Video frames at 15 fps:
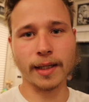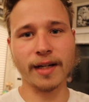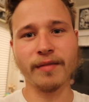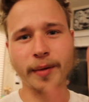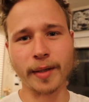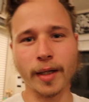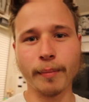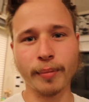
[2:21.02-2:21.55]
I've
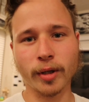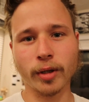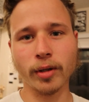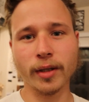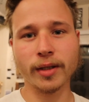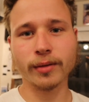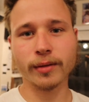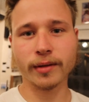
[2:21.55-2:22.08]
been up
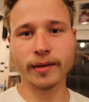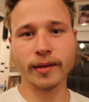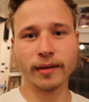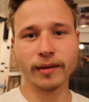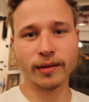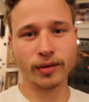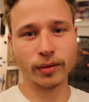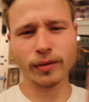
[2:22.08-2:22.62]
early, so
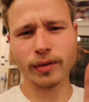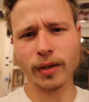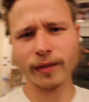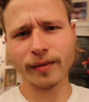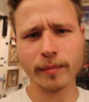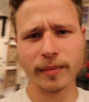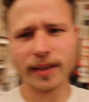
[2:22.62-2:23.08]
so sorry if I'm